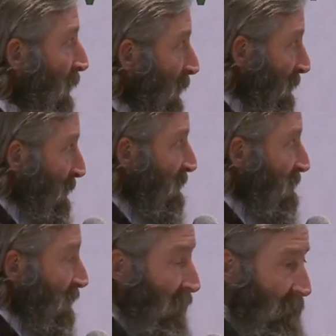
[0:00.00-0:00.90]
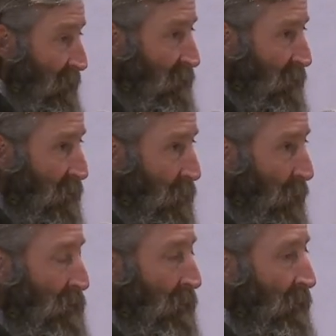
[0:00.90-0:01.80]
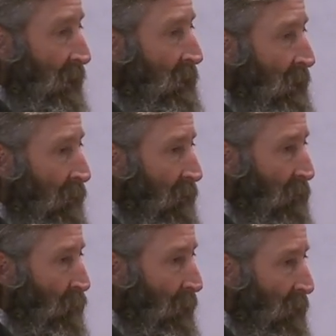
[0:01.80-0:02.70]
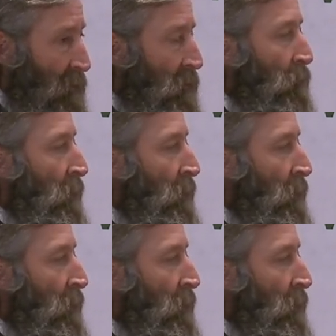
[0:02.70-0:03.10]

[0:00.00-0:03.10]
in this in this situation they carry the risk